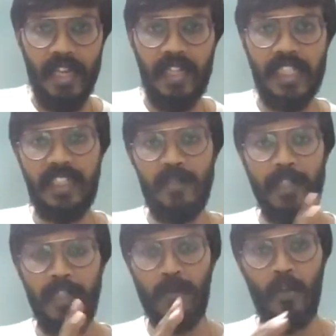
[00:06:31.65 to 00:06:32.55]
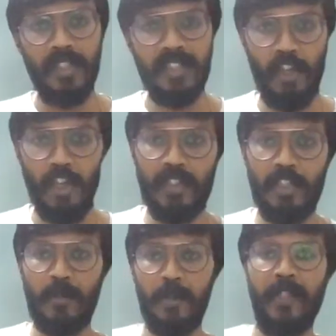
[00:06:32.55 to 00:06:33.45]
decision-making process along with
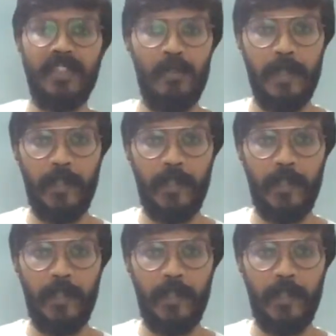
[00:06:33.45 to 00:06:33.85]
your preparation,